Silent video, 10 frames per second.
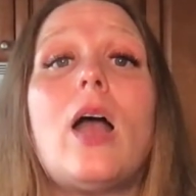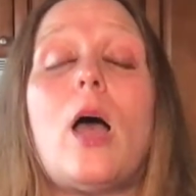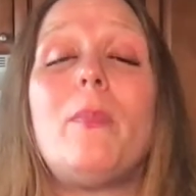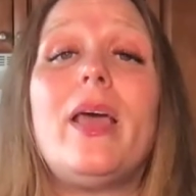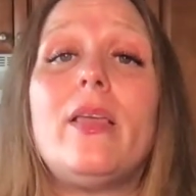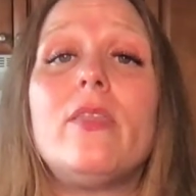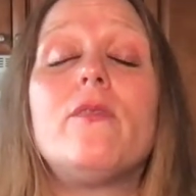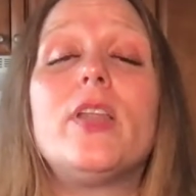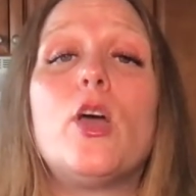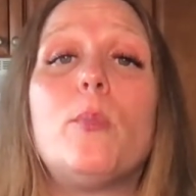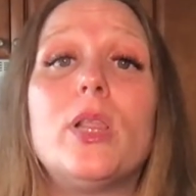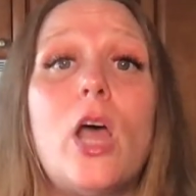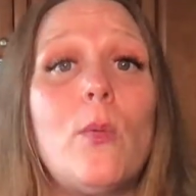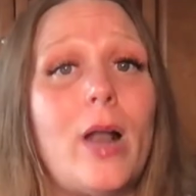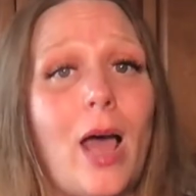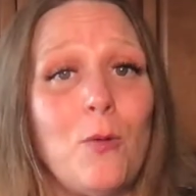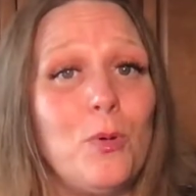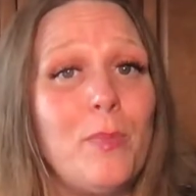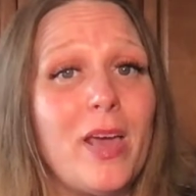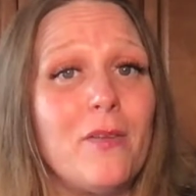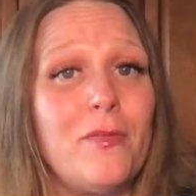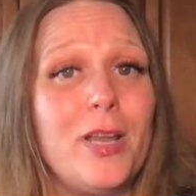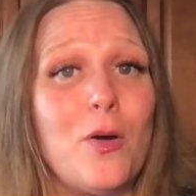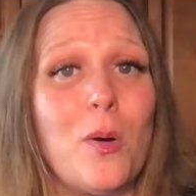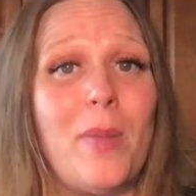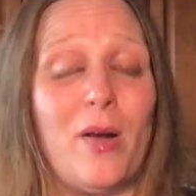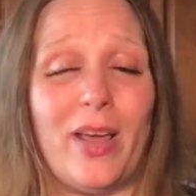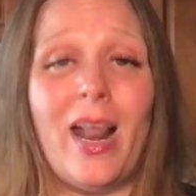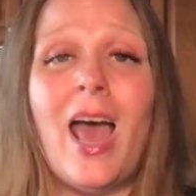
comment in the video below and I will make a video about it.